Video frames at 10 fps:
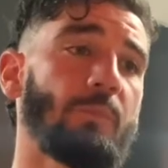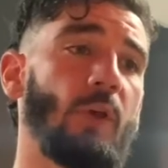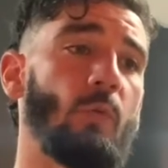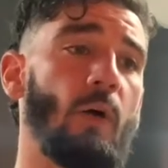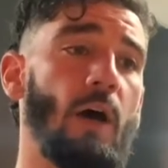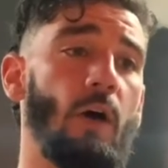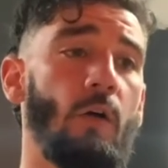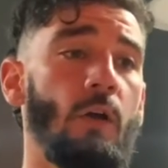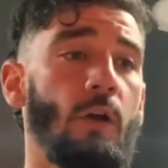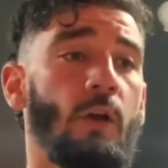
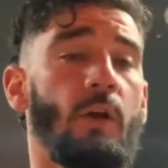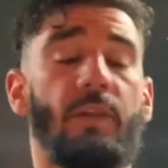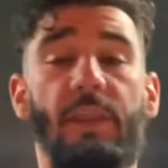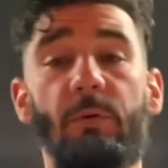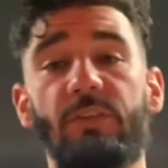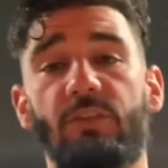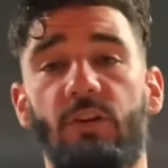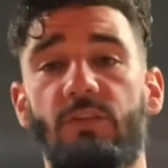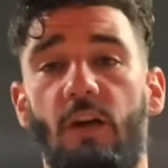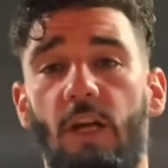Well, then we
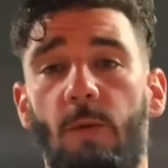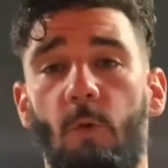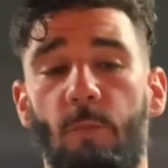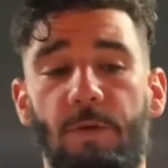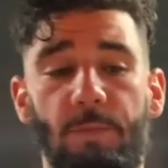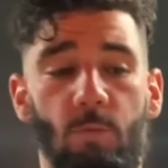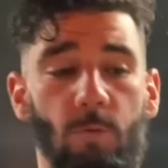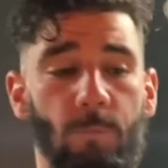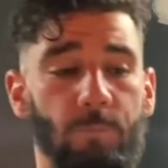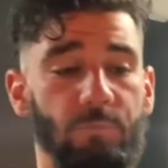started talking to more
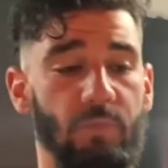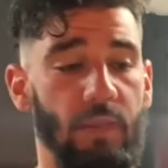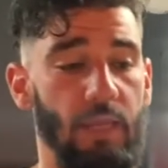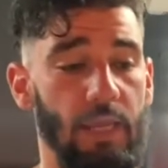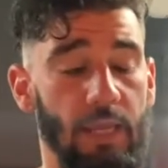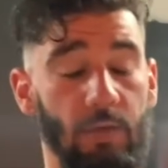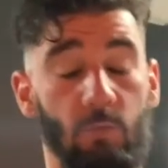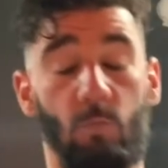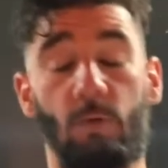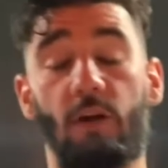people.
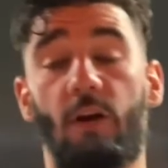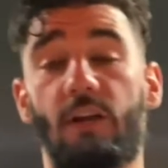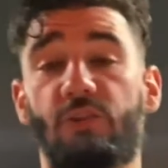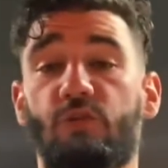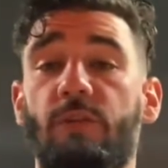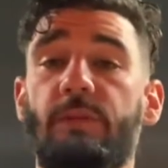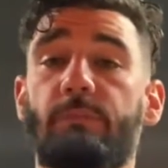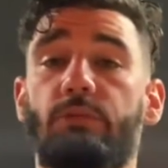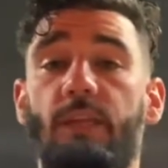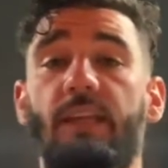And we are extremely
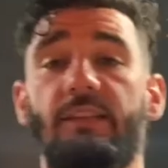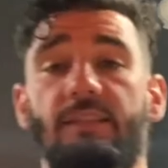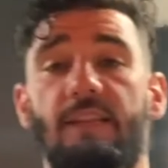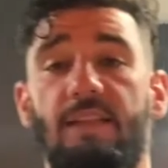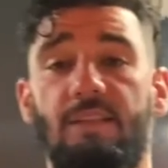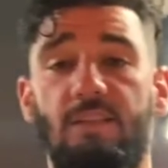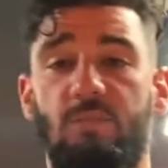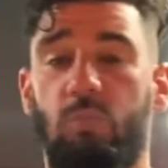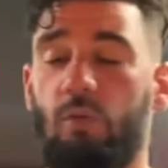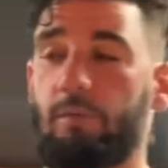blessed at this
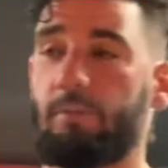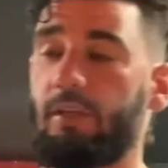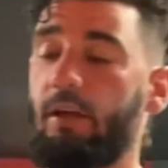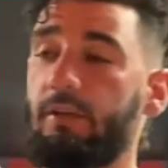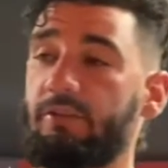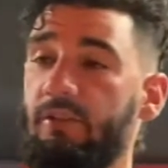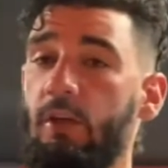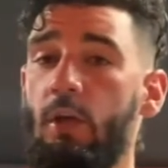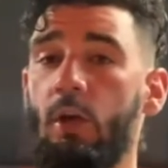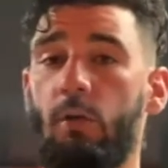point because
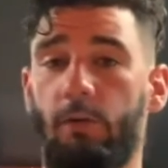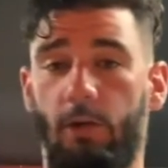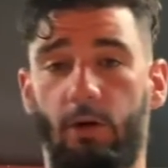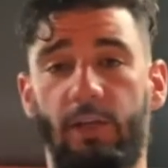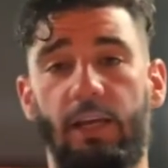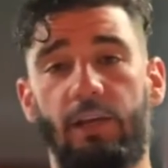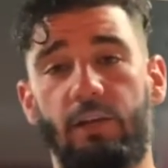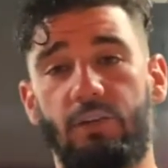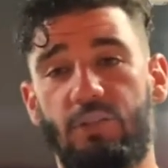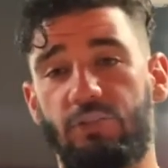we already had an
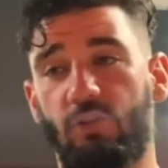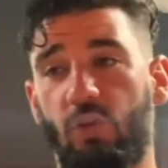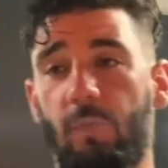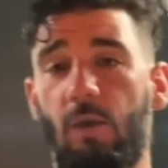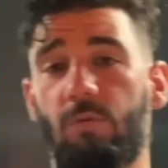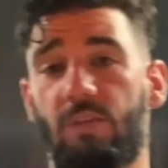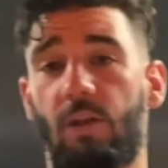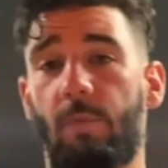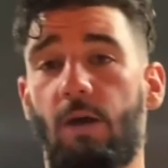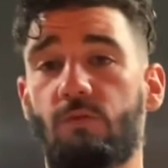adjuster come out within
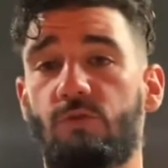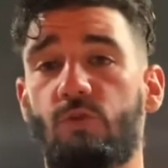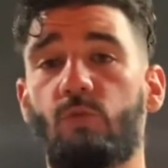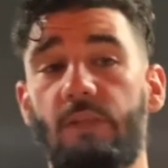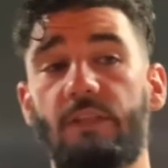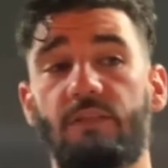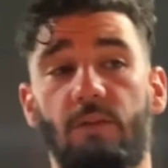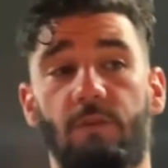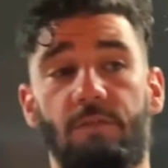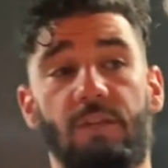about 2 weeks
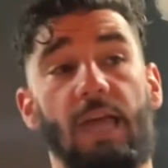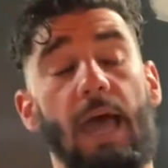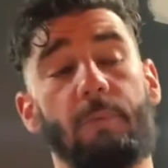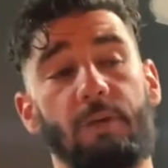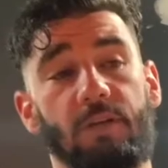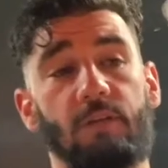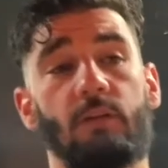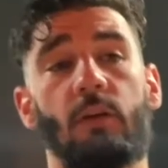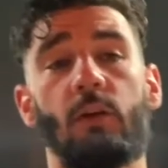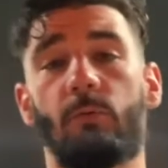of it happening.
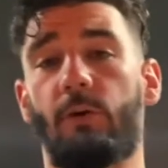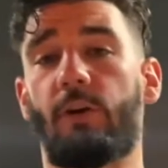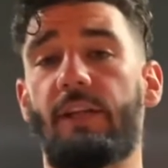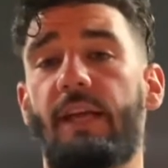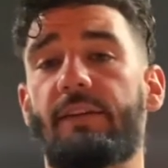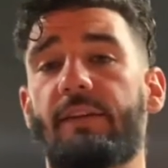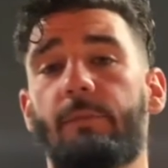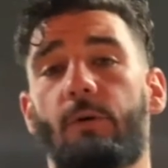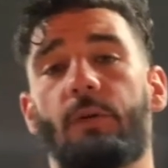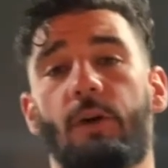We already had
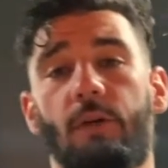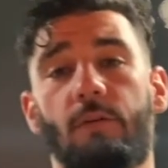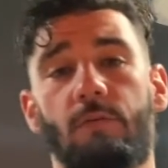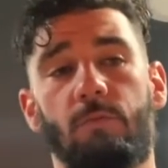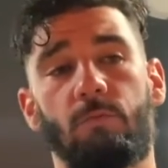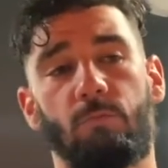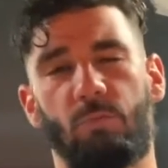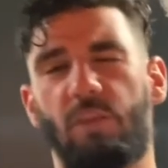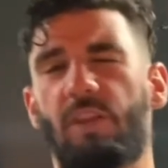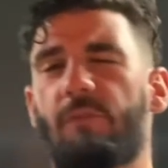demo done.
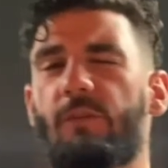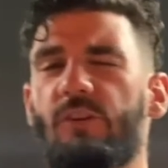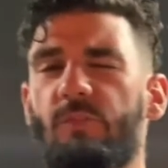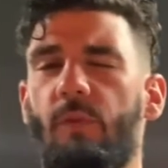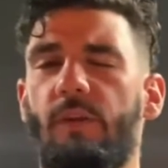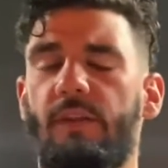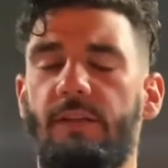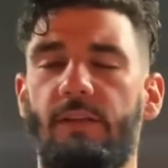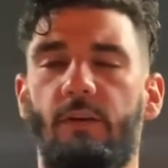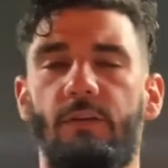Within the first month, I
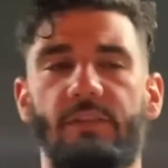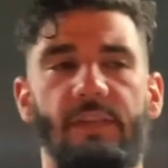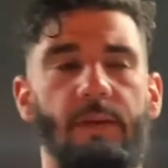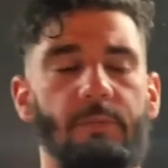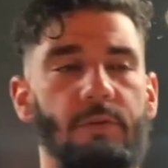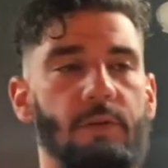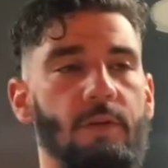think all this happened.